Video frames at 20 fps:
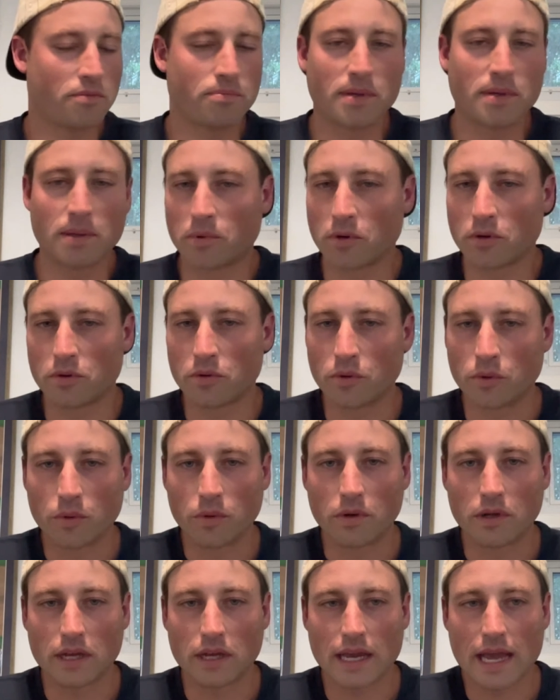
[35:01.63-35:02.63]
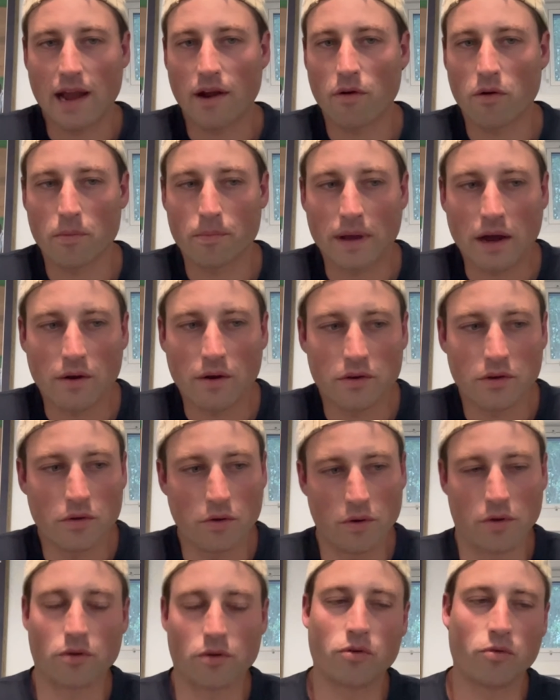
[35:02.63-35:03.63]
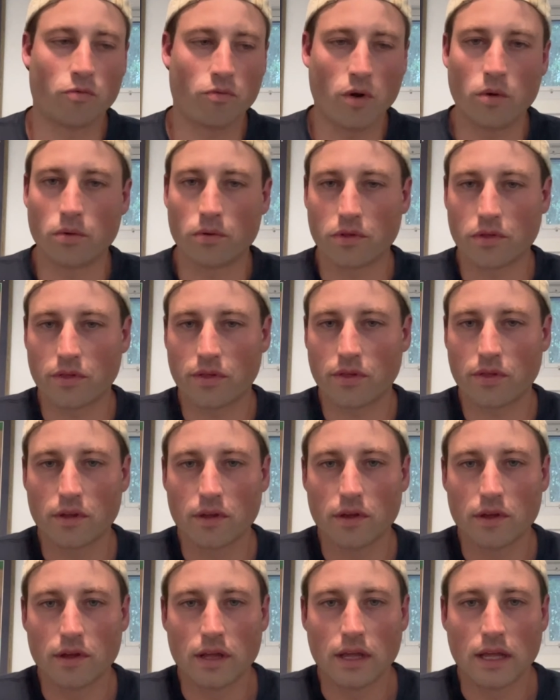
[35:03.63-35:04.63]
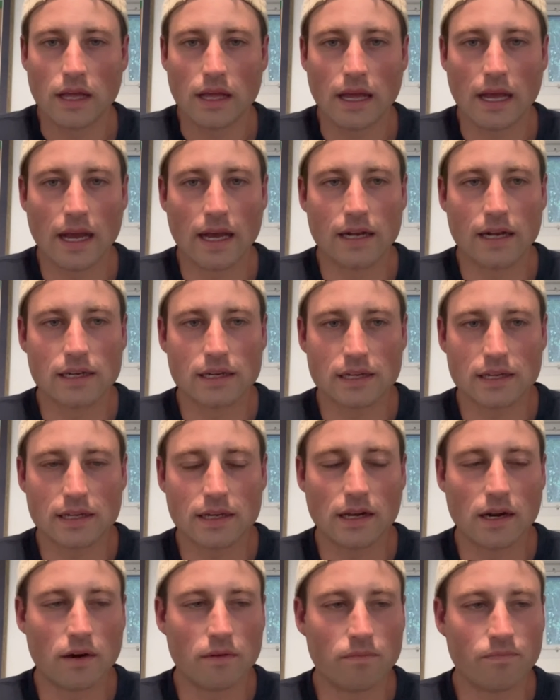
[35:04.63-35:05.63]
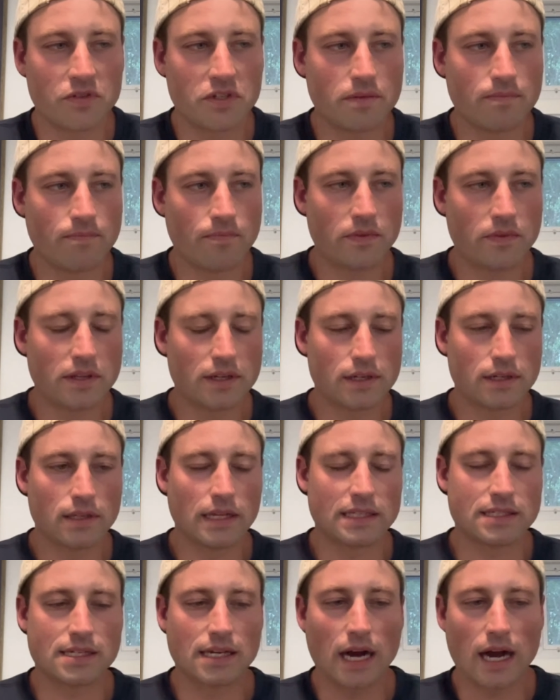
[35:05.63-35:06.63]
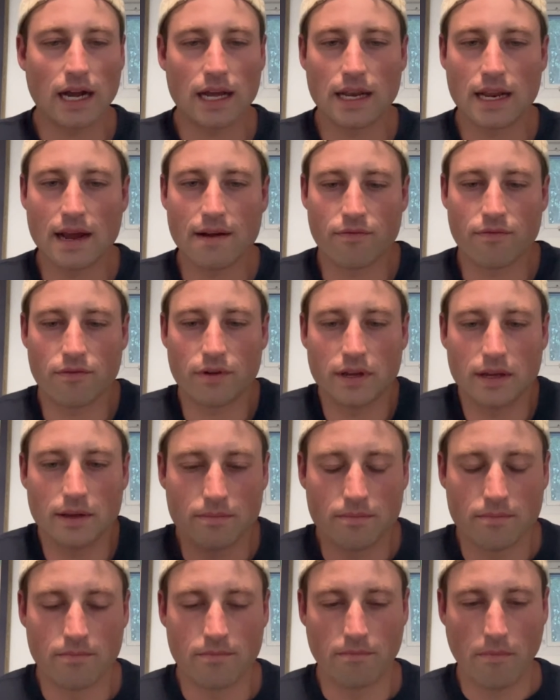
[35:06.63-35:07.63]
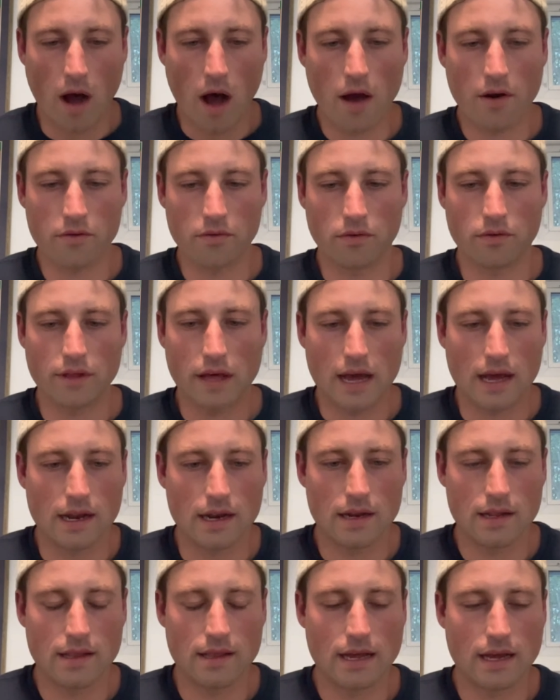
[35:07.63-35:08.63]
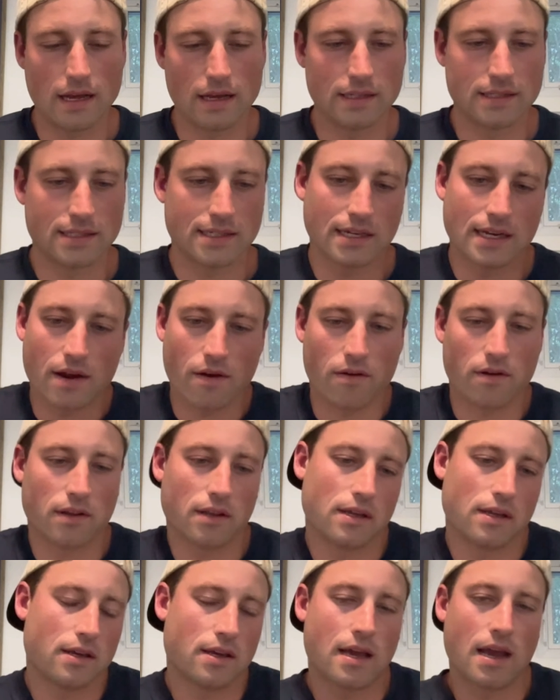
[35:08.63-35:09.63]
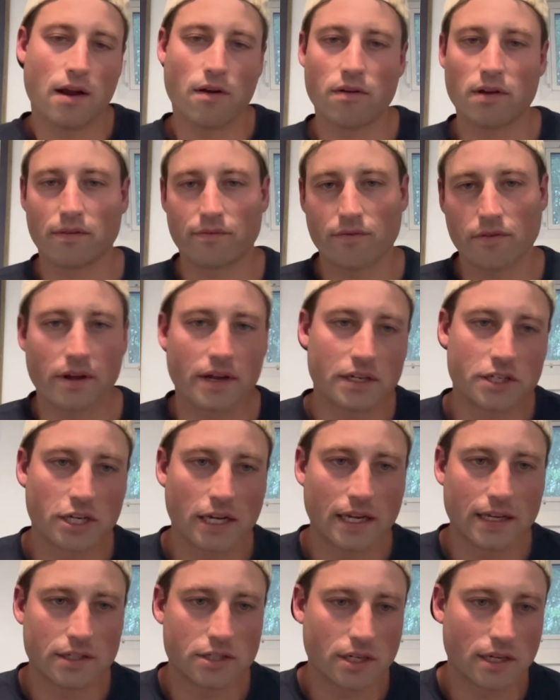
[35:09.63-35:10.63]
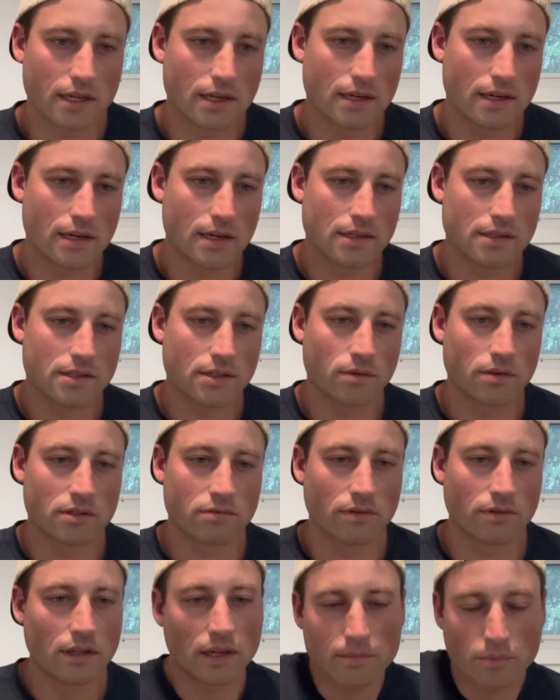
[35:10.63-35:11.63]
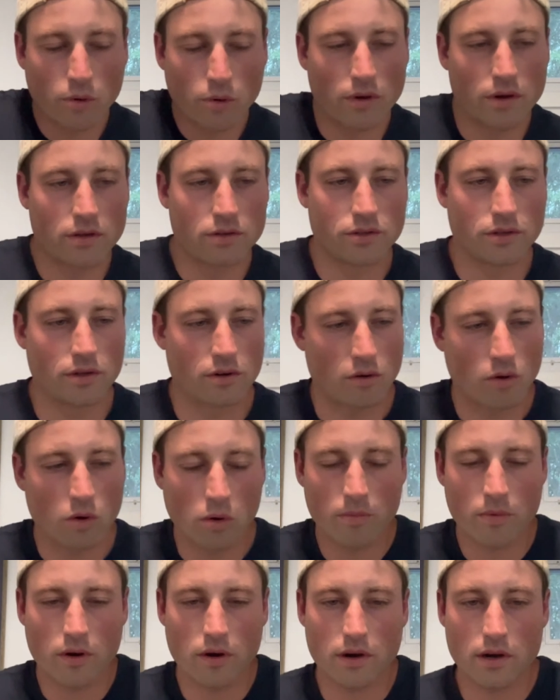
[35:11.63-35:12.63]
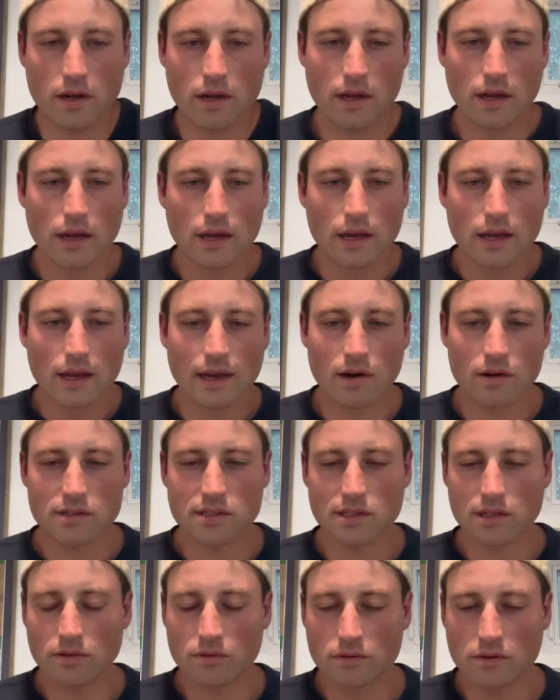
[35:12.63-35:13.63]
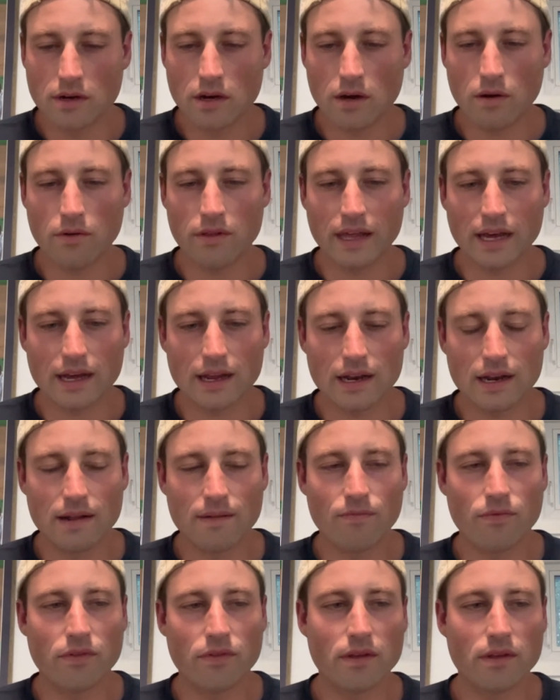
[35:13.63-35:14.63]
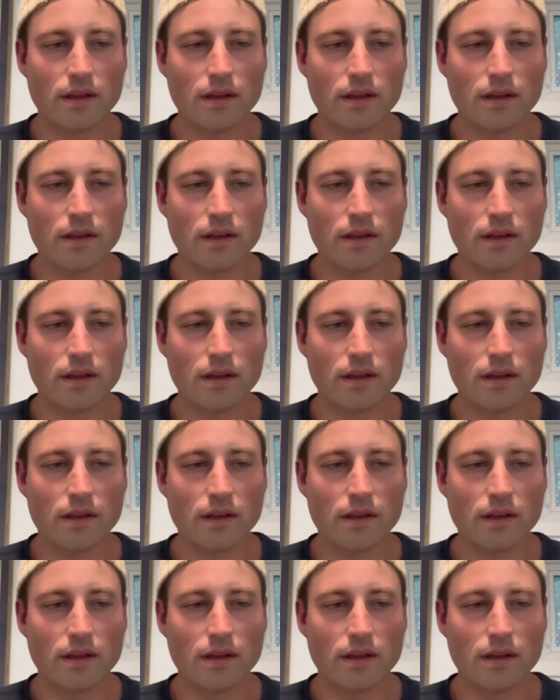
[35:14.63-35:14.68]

with people who care about your growth. And, you know, it's not in every model that that is inherently caring for each agent. So it's really important to do your homework, and also know that,